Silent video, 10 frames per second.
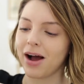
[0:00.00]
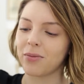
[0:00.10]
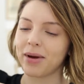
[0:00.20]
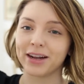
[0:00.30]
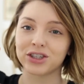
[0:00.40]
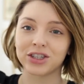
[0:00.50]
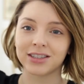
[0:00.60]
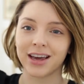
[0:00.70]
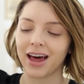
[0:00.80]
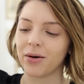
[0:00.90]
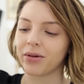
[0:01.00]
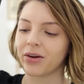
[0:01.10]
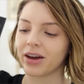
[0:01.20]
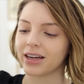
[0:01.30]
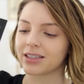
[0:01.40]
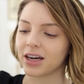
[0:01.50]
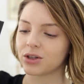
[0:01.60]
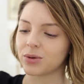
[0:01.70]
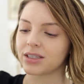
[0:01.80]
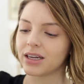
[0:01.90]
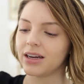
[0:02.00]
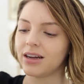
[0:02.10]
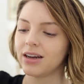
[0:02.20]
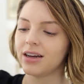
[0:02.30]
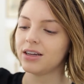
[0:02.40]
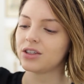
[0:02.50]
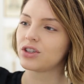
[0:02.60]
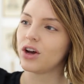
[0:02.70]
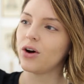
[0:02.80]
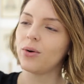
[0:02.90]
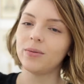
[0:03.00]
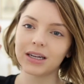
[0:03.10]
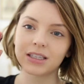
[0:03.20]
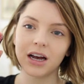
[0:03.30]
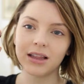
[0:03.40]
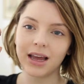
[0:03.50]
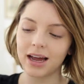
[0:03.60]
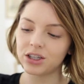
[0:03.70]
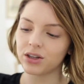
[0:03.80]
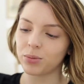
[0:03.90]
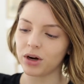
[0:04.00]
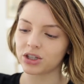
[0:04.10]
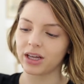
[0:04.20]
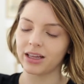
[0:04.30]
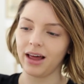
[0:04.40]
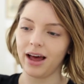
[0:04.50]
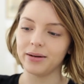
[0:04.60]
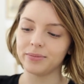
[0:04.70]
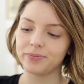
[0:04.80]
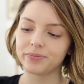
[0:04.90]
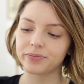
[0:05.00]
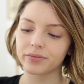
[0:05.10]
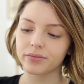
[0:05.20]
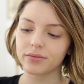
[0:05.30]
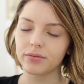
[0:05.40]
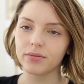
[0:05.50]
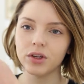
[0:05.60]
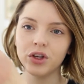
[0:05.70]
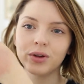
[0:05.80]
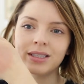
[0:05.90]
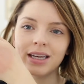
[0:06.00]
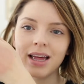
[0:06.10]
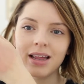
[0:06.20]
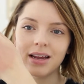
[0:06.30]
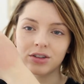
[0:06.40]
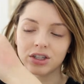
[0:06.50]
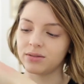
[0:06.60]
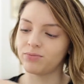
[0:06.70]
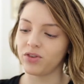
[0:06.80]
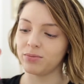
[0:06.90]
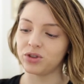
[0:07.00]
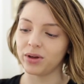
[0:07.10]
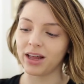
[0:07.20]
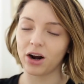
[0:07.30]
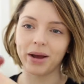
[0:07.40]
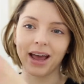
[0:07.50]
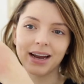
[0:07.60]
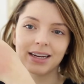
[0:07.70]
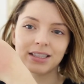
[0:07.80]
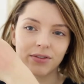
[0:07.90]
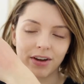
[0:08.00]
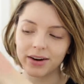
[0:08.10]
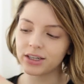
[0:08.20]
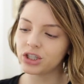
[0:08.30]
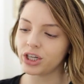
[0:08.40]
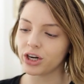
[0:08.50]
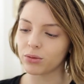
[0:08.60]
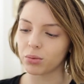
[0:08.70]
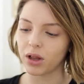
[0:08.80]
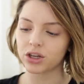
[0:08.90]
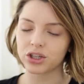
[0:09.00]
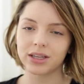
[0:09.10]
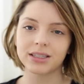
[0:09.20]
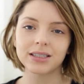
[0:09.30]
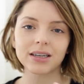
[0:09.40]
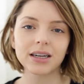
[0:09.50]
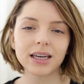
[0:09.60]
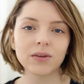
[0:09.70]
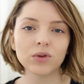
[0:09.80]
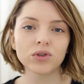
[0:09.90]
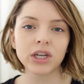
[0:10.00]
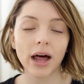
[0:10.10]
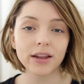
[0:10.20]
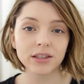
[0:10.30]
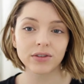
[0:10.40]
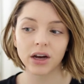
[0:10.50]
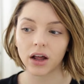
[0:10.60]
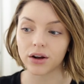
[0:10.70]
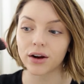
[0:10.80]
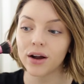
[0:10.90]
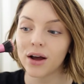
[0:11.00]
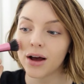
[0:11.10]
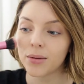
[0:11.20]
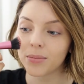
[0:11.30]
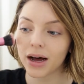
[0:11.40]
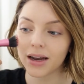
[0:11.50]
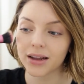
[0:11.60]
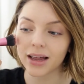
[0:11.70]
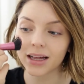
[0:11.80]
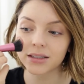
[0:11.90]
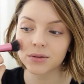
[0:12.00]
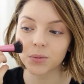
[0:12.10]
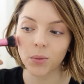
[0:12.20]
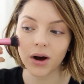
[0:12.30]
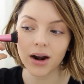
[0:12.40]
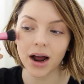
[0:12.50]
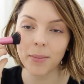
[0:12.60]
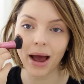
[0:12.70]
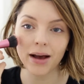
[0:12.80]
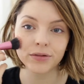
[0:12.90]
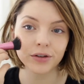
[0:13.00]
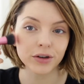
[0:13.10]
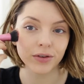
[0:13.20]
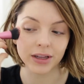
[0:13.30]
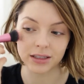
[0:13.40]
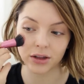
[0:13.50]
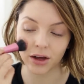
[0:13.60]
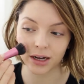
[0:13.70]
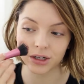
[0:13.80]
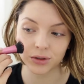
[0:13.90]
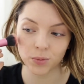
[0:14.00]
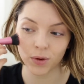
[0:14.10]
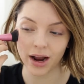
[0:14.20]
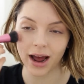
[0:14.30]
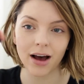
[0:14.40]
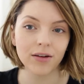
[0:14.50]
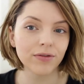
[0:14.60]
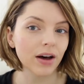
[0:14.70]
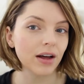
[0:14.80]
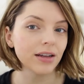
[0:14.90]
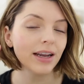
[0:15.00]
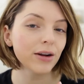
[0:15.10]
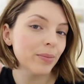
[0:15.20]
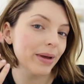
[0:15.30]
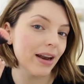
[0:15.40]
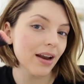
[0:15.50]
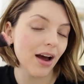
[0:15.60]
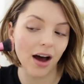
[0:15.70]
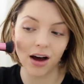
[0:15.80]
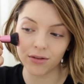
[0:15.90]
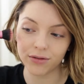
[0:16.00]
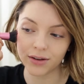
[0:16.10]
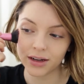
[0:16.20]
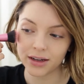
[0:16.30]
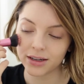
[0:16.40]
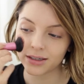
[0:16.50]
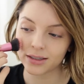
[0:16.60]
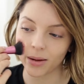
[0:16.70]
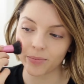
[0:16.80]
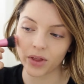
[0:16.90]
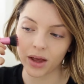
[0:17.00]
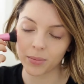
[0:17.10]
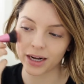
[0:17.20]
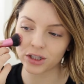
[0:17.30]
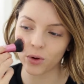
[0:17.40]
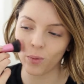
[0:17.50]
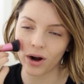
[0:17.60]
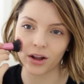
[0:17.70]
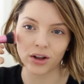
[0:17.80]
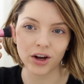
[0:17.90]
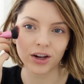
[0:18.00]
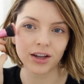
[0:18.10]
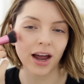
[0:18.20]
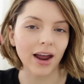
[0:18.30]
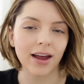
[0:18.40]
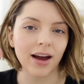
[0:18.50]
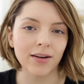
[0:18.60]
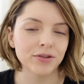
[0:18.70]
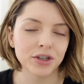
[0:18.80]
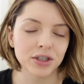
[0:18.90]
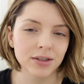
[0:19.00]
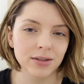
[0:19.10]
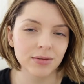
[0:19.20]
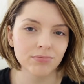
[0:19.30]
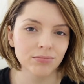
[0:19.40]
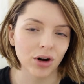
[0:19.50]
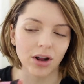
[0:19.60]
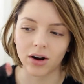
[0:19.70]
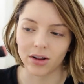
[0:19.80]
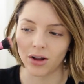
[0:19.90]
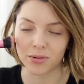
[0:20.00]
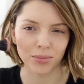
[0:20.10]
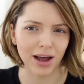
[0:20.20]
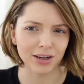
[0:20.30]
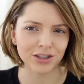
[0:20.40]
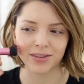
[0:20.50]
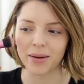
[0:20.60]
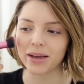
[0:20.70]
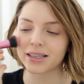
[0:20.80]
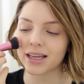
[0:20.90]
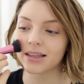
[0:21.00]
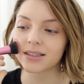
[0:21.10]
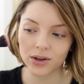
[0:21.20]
Wow, managed to say that without getting tongue twisted. So it's on the edge of the brush like that. You can see that just from doing that on my hand, it's a very sheer blush, so this isn't going to give you tons of color, but that's what I'm after for this look. I just want to have a little bit of something, but I don't want to look like I've just put on a lot of blush, if that makes sense.